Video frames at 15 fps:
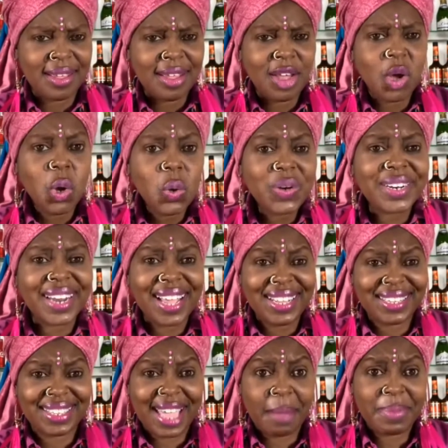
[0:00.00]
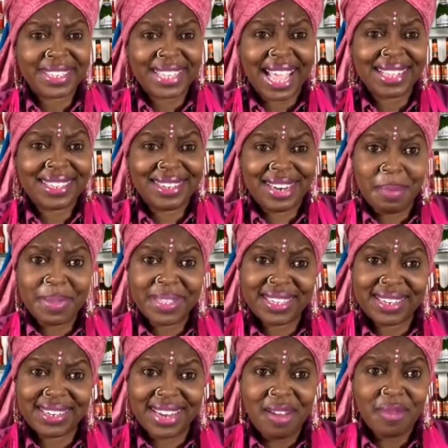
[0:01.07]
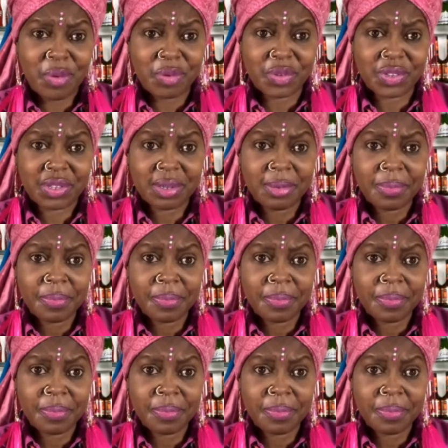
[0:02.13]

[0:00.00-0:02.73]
Who does that besides demons and devils?